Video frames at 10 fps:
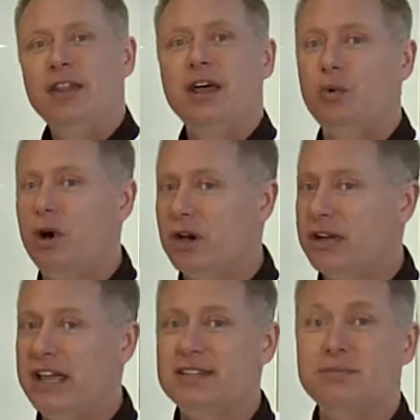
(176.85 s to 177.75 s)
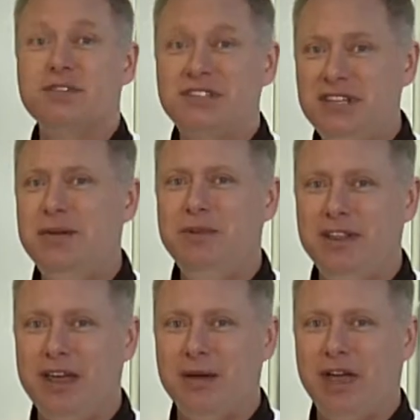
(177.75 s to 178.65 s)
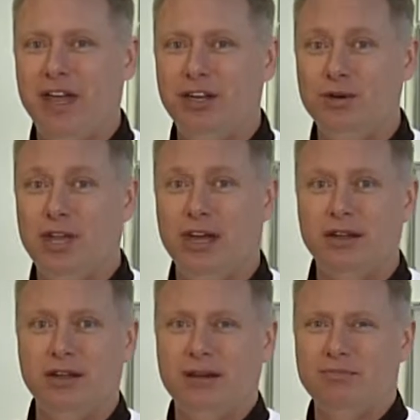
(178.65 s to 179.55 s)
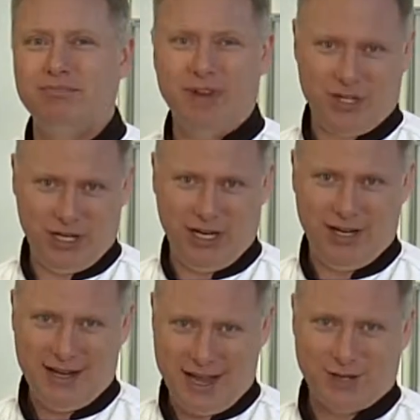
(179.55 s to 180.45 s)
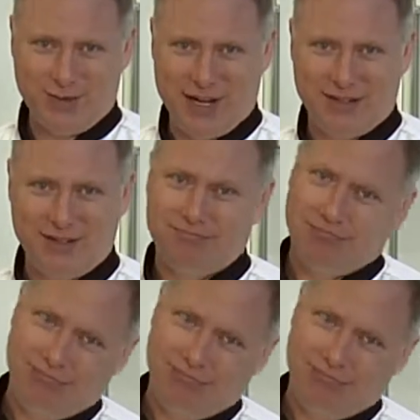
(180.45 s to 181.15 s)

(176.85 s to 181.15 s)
that water ends up steaming them and you get mushy hash browns.